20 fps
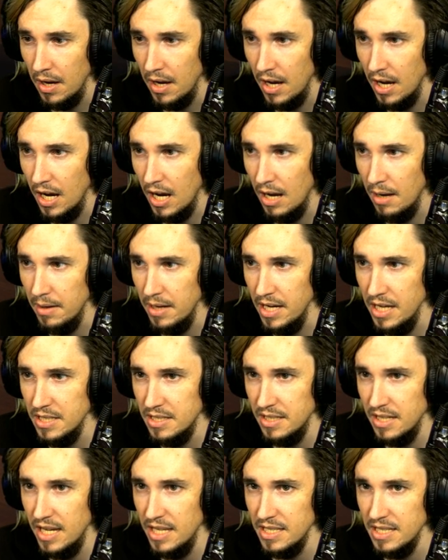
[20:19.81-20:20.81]
Uh,
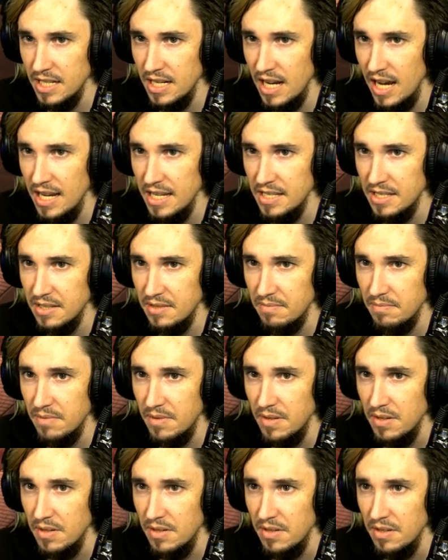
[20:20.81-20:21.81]
it's, it's a nice,
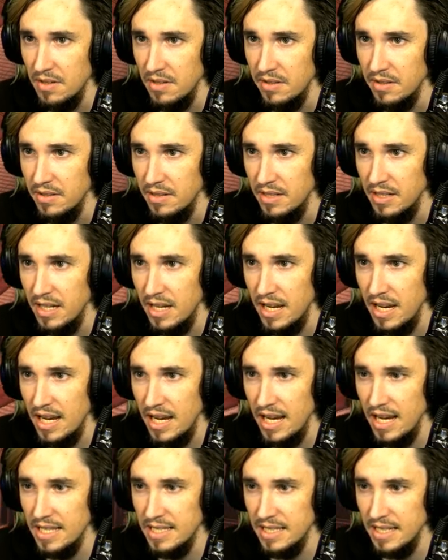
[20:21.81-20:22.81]
it,
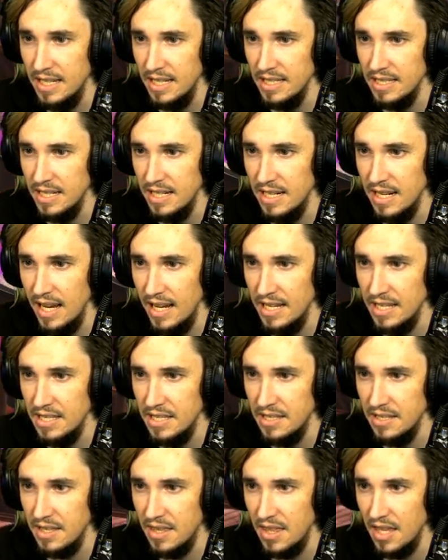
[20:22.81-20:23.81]
it's a, it's a
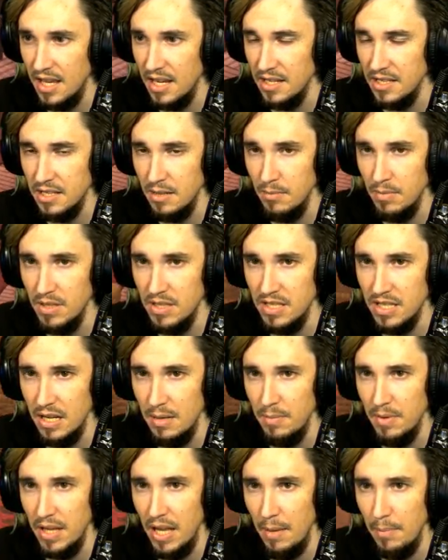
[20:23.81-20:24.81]
nice thing. Someone sent
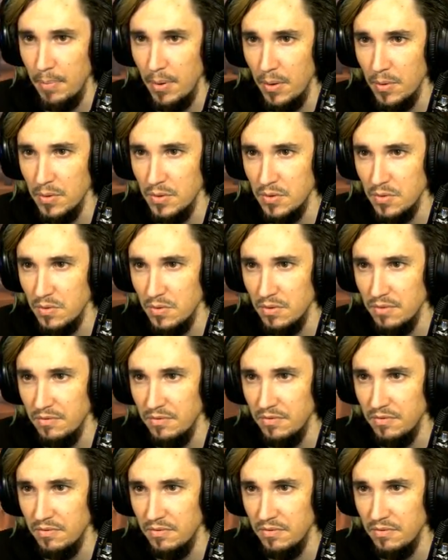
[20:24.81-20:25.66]
me that poster of,